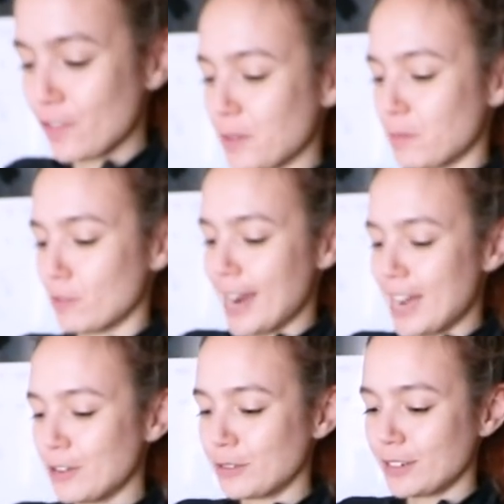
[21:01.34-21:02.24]
of the
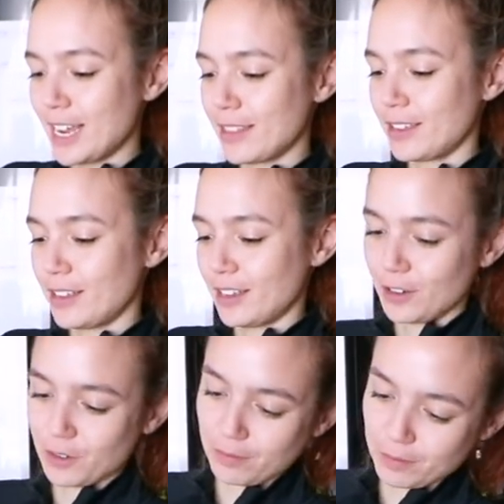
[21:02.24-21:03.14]
brown and
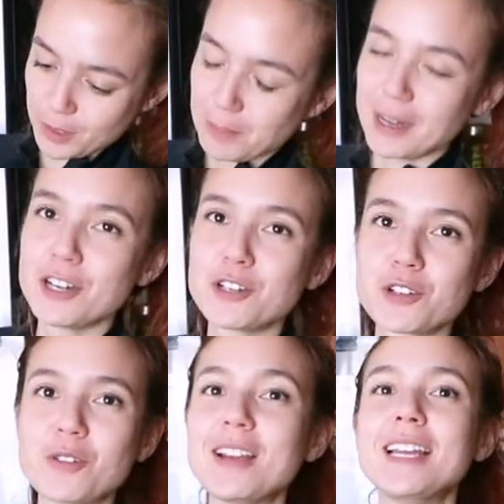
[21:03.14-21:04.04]
the
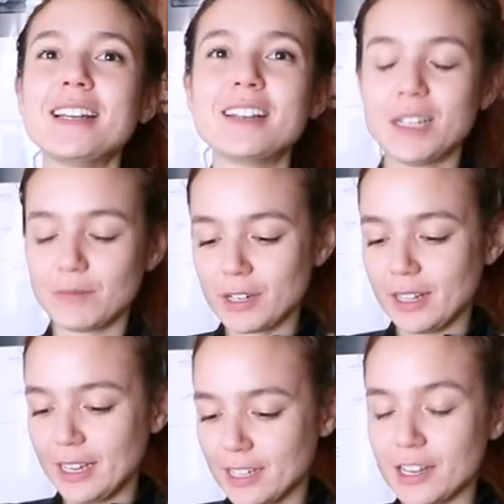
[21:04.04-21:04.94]
spinach green
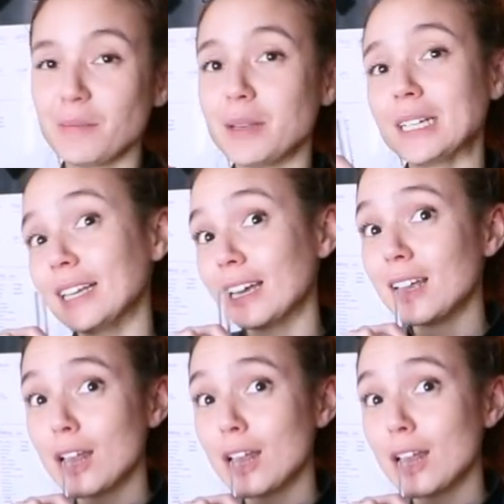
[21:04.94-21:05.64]
really is unappealing.